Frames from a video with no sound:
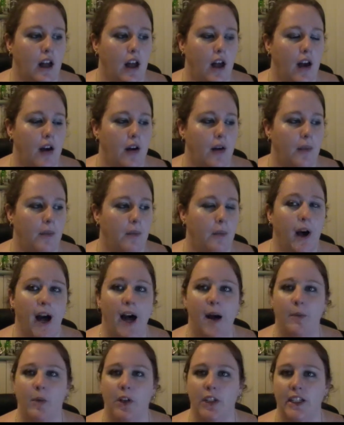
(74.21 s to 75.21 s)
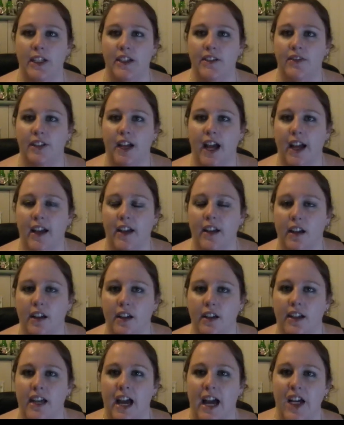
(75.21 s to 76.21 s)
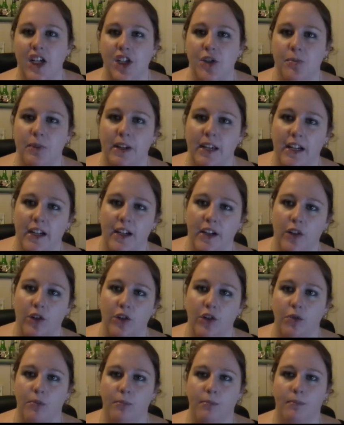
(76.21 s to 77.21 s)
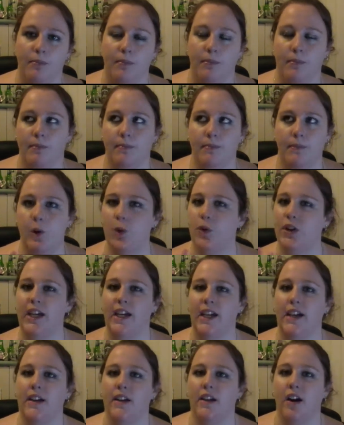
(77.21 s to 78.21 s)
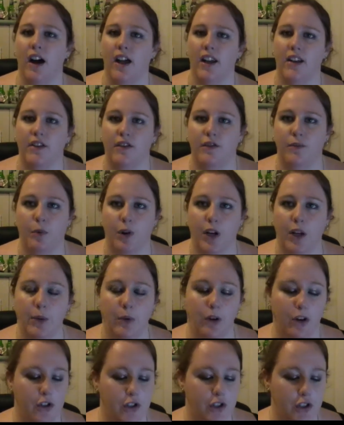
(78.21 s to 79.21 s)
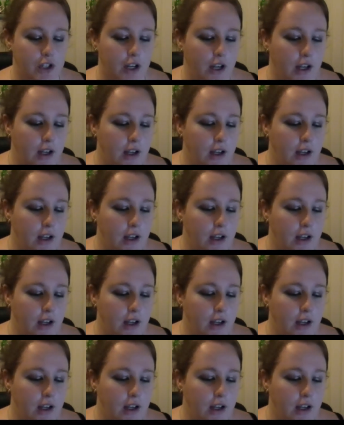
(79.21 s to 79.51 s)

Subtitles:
palm olive, like a cashmere or milky kind of body wash.